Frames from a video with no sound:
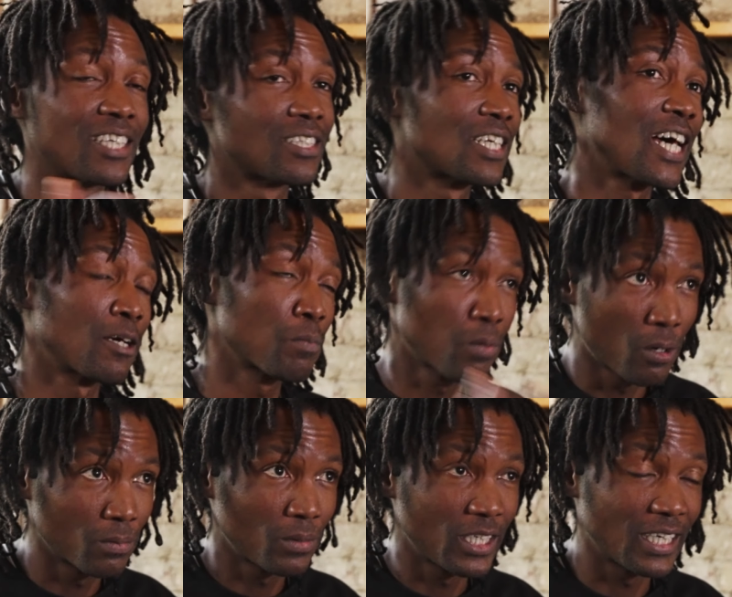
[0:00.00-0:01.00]
is like
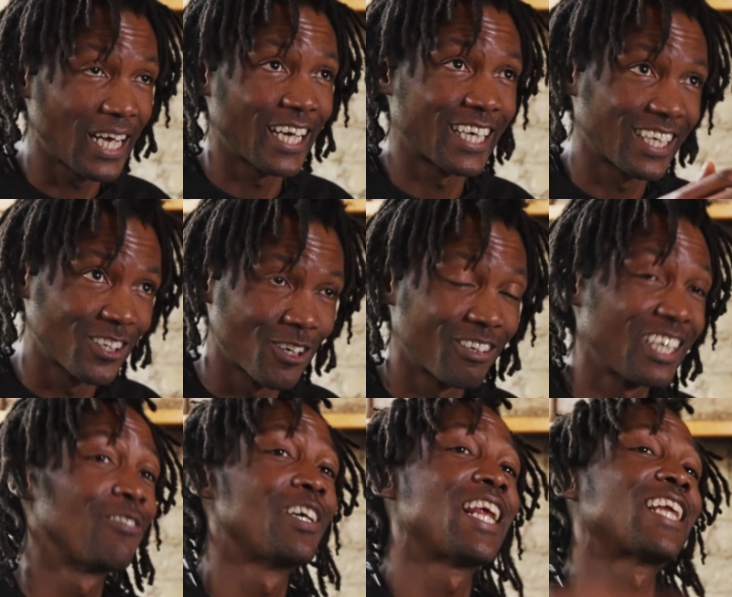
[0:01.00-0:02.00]
probably like, you know,
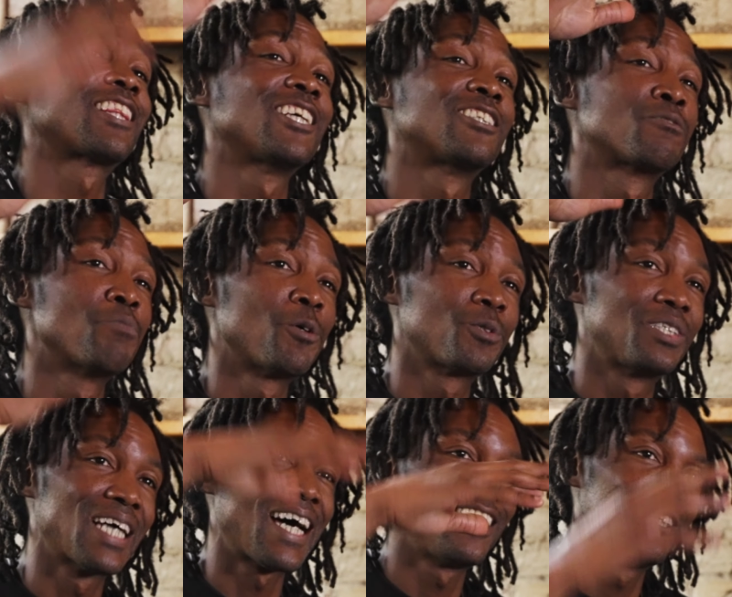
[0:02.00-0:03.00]
even at its most
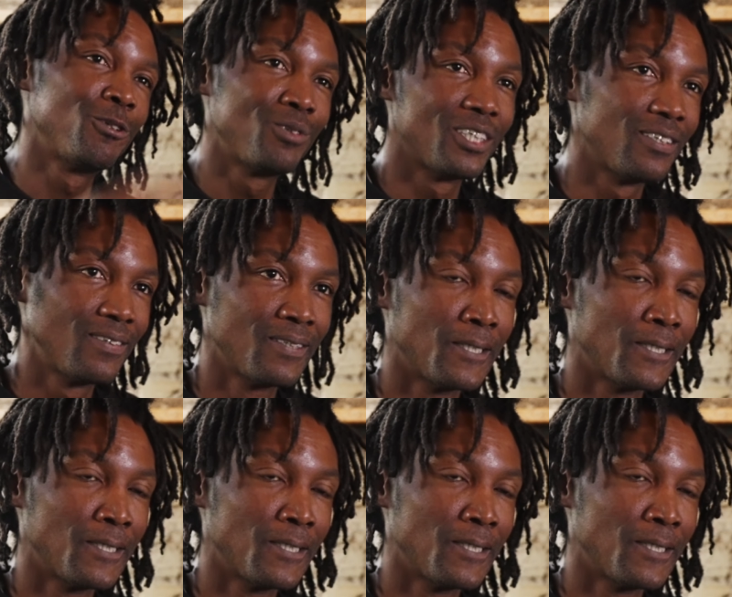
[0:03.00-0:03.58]
diluted,